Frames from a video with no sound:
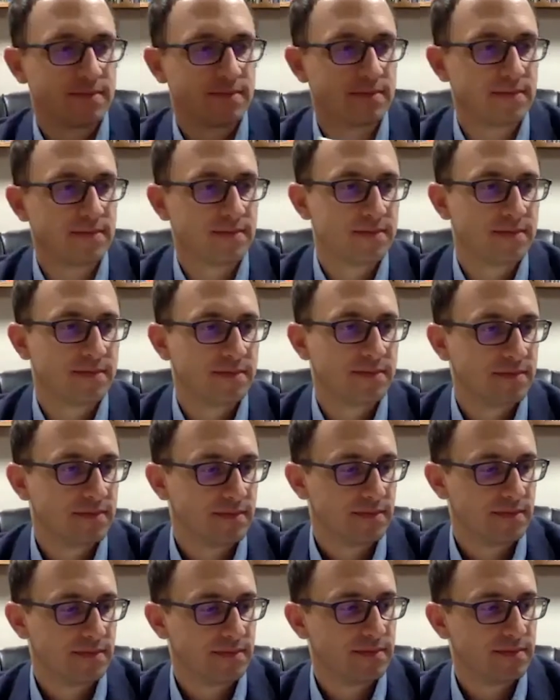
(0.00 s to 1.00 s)

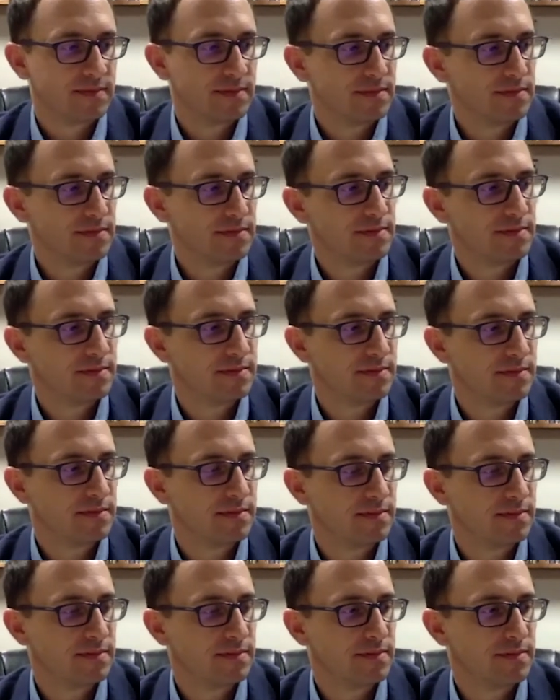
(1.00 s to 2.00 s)

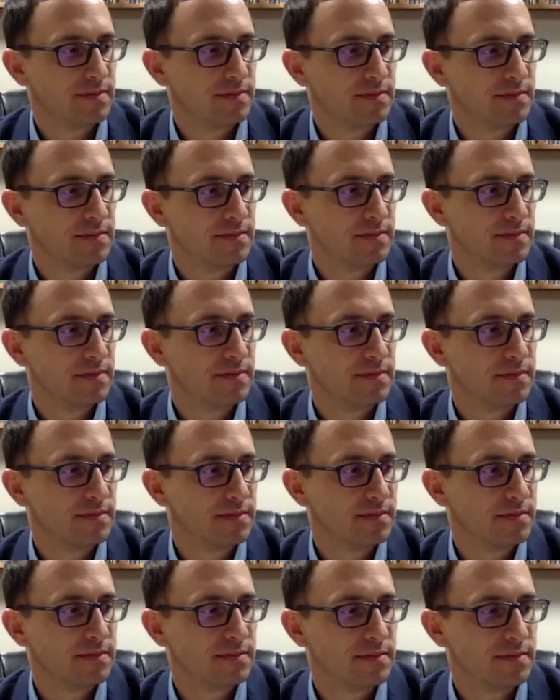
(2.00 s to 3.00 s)

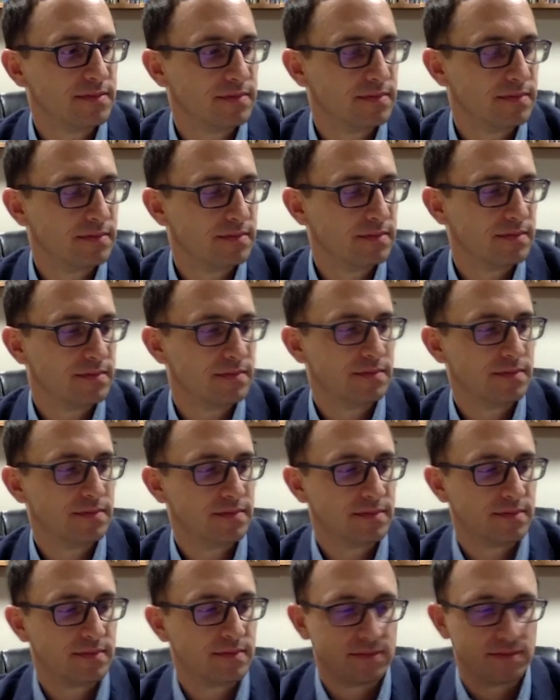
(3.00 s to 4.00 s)

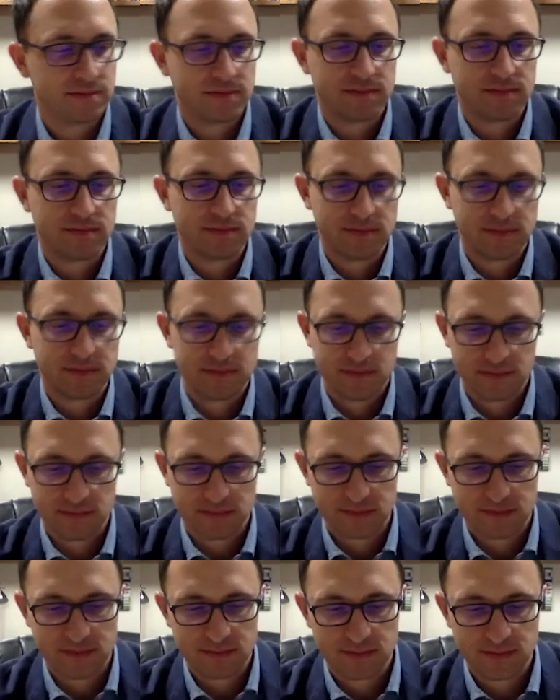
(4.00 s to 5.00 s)

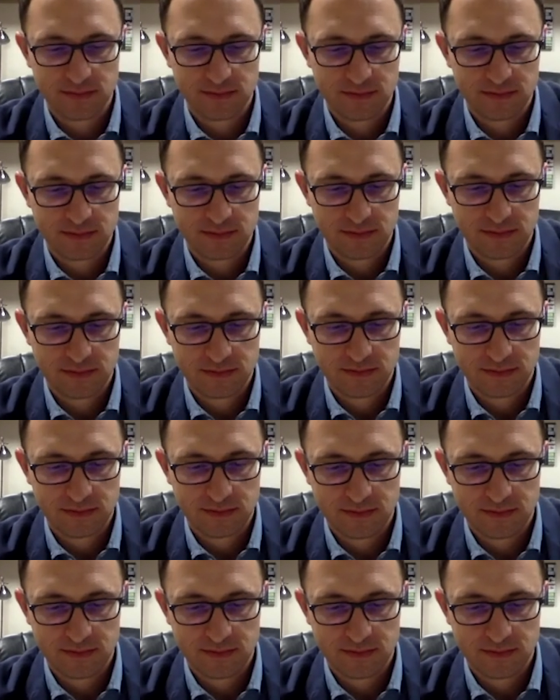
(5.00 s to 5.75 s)
Nobody speaks.